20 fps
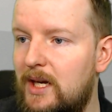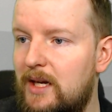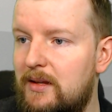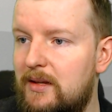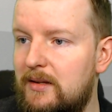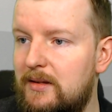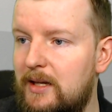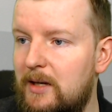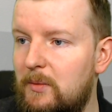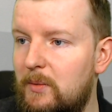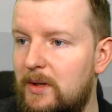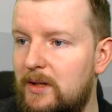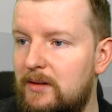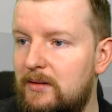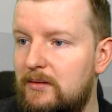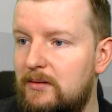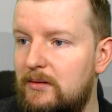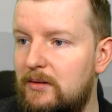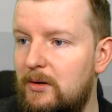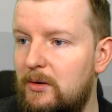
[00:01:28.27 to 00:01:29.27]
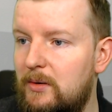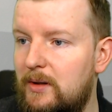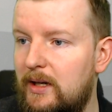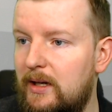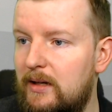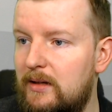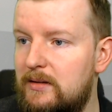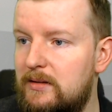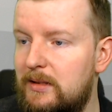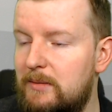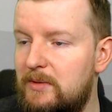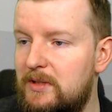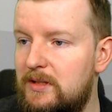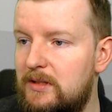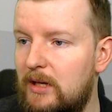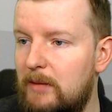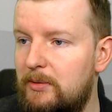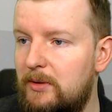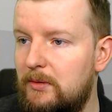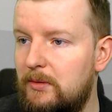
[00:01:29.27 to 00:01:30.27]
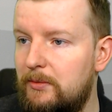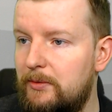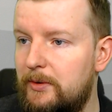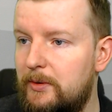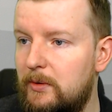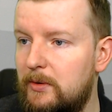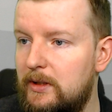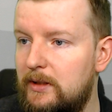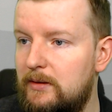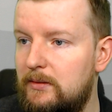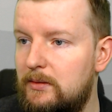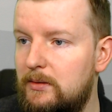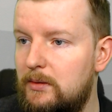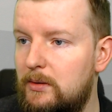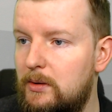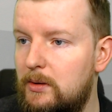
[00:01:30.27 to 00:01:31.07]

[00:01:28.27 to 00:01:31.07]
I think that went okay. So let me stop local recording